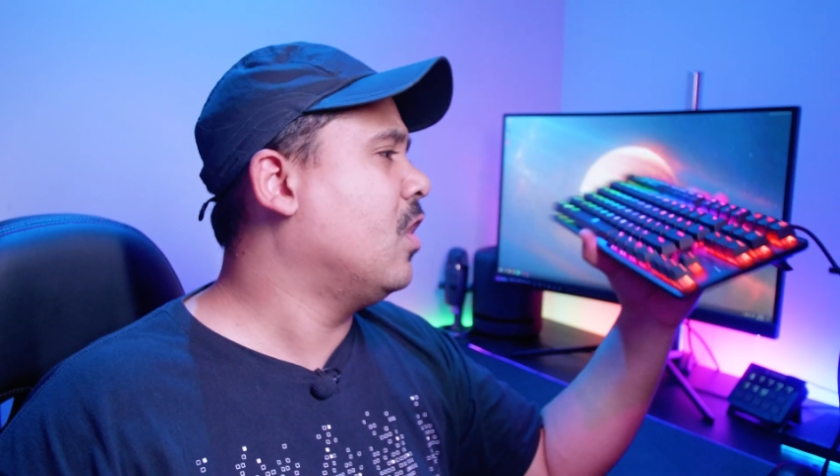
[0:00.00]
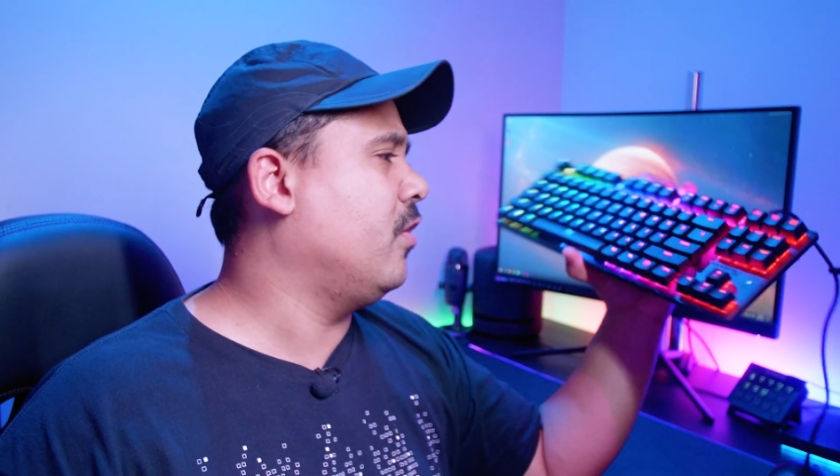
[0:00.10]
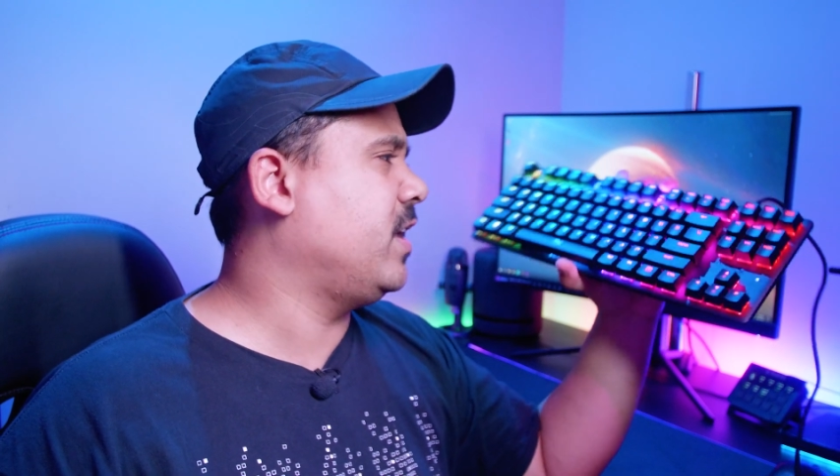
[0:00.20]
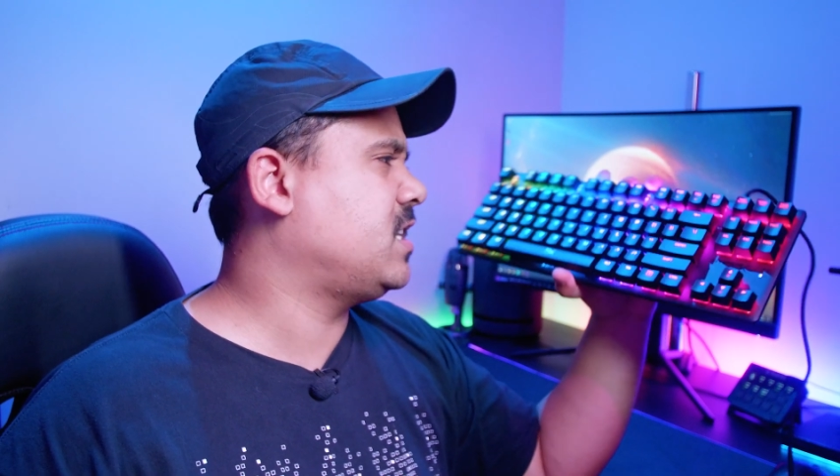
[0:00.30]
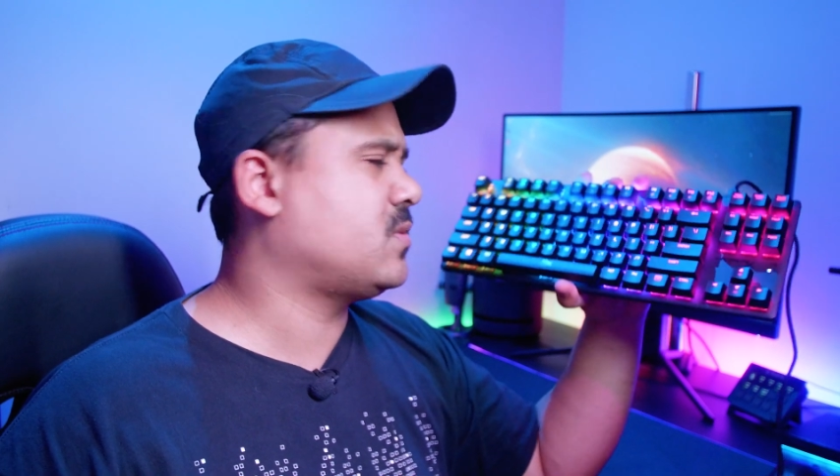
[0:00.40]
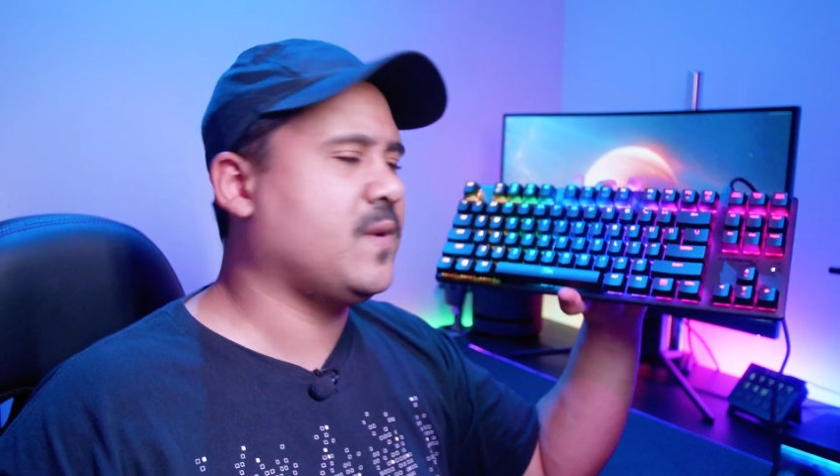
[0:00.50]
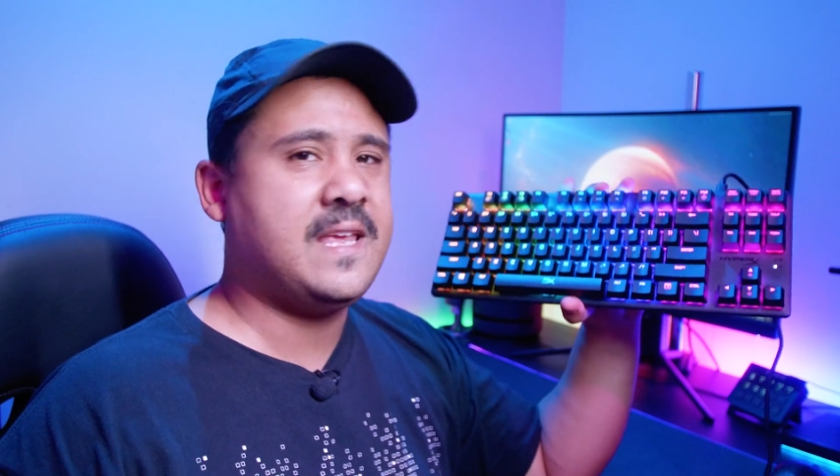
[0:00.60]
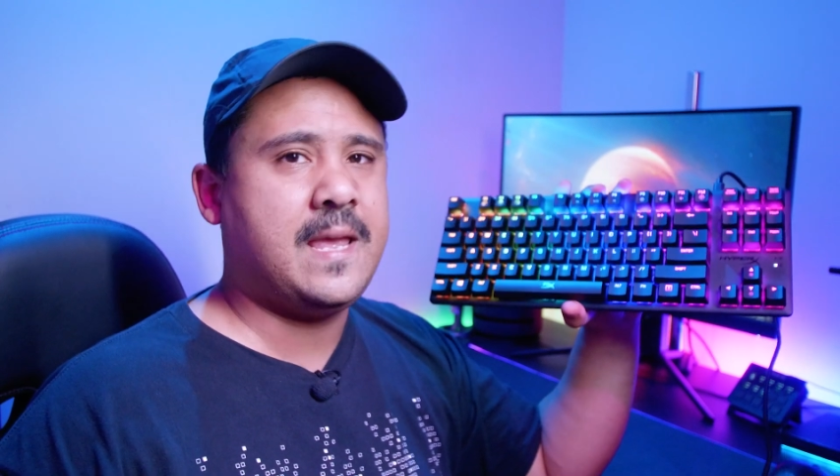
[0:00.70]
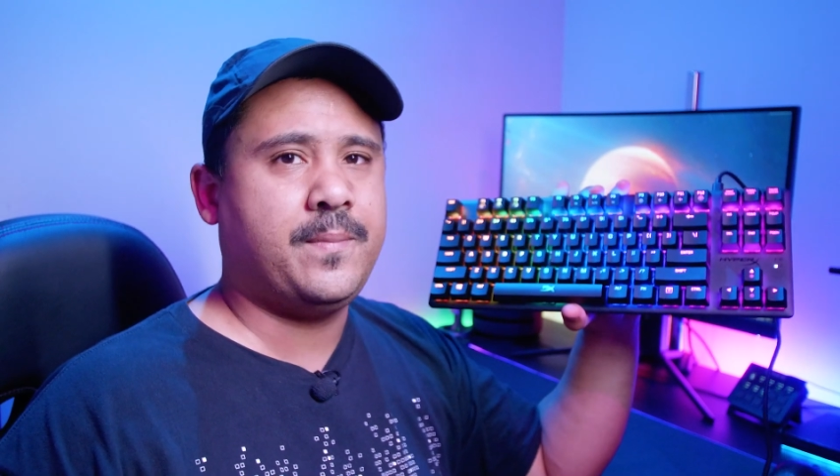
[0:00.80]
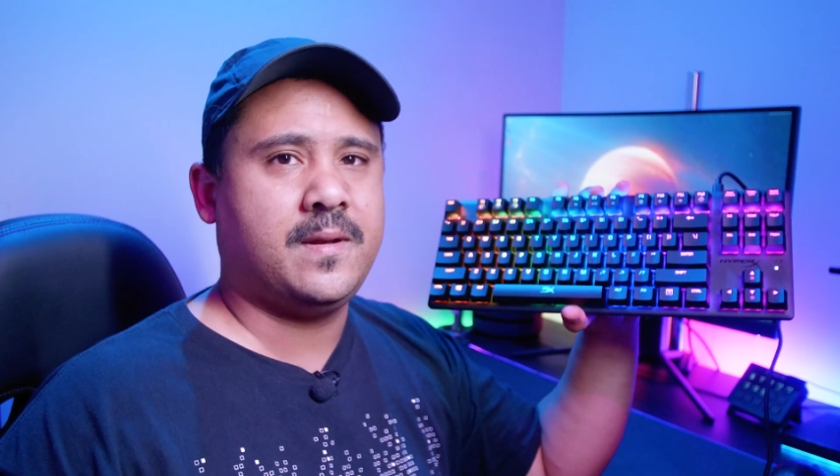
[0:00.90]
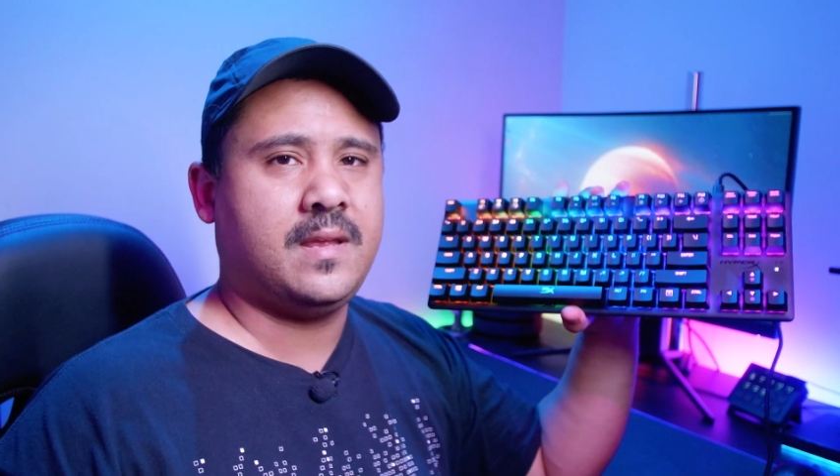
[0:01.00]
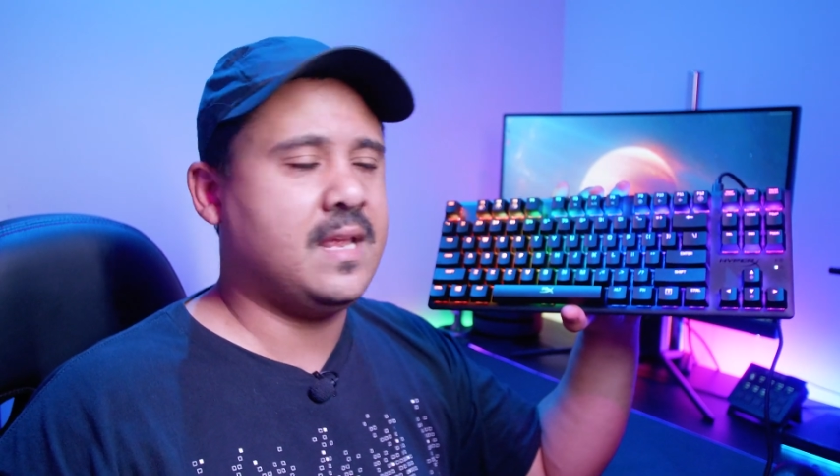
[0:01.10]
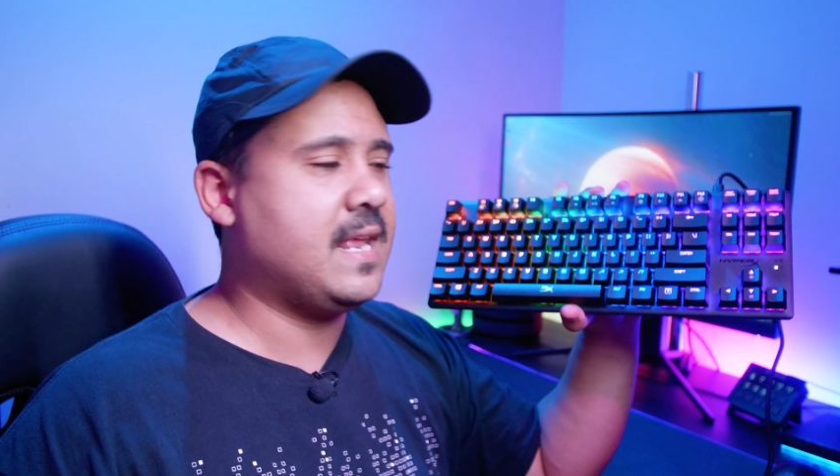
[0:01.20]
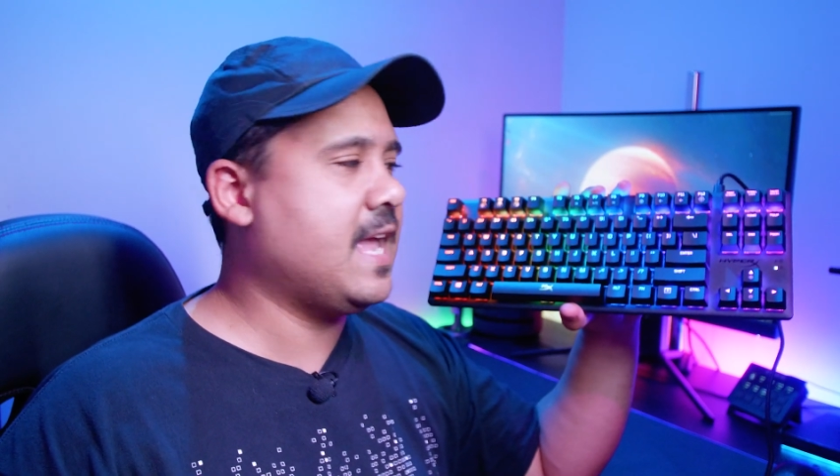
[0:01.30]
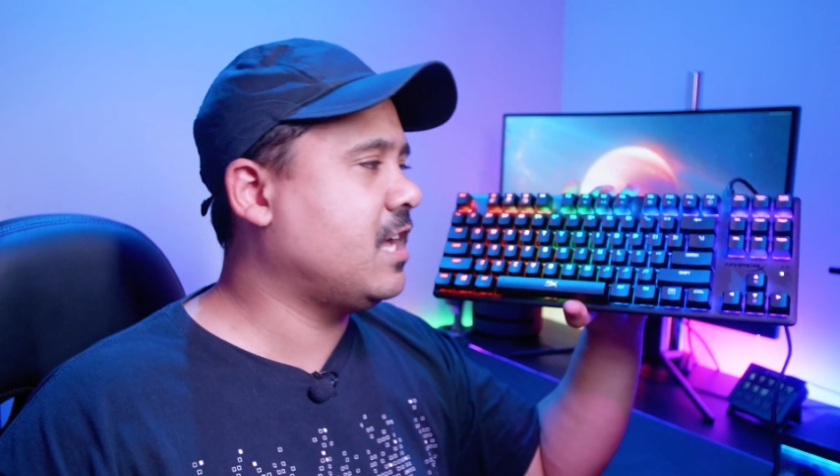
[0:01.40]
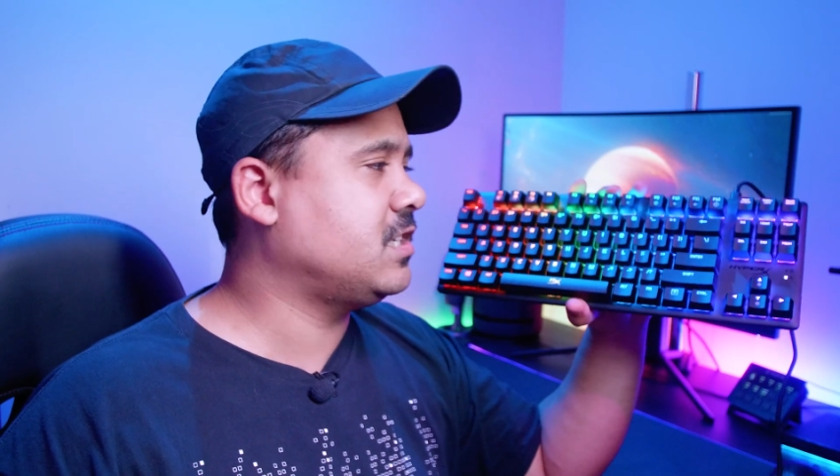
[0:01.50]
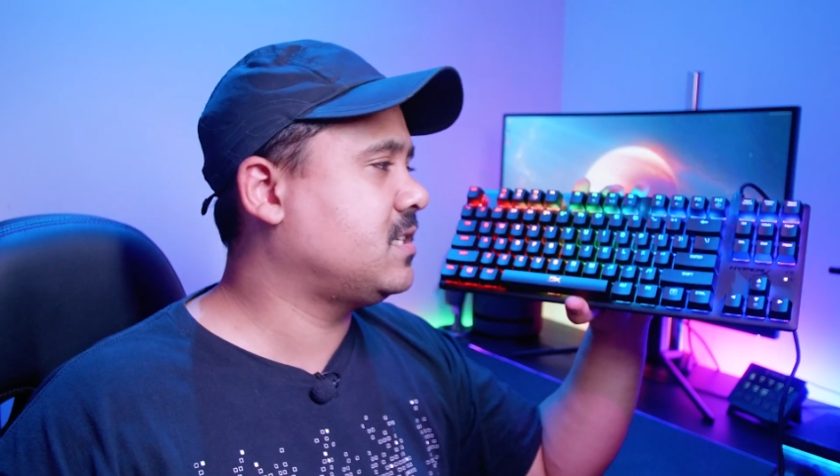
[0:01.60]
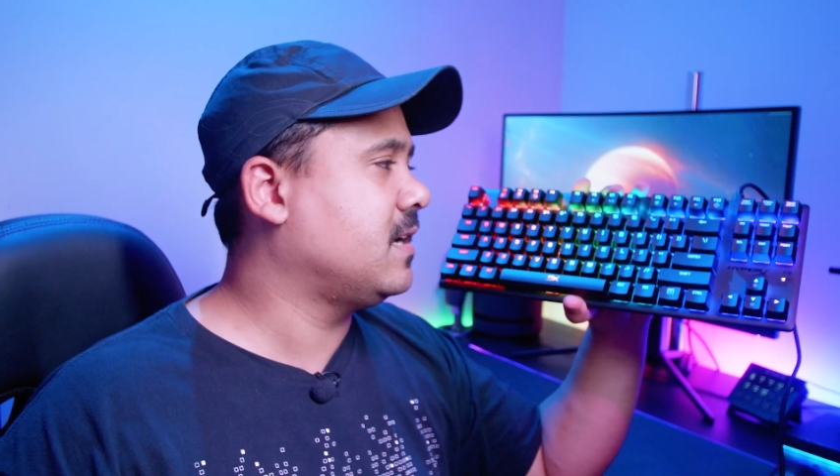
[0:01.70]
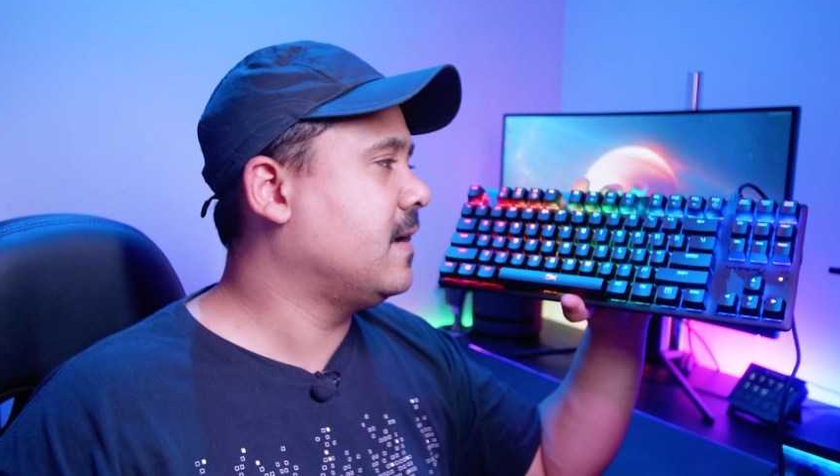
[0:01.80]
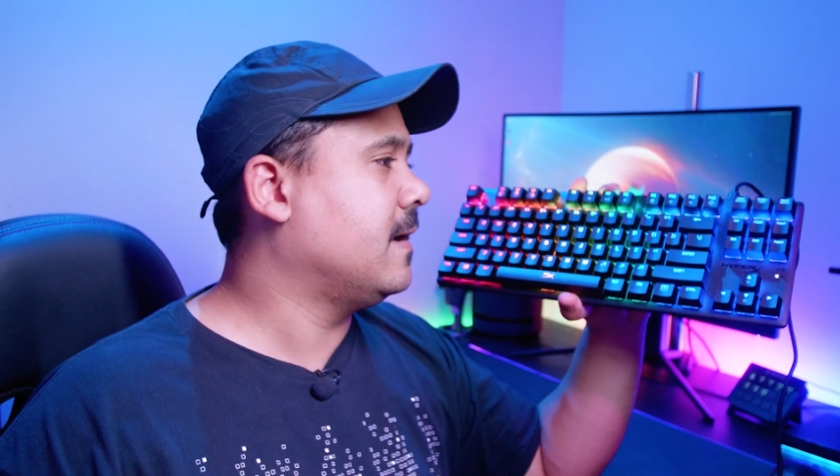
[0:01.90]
or they just want to keep it in-house,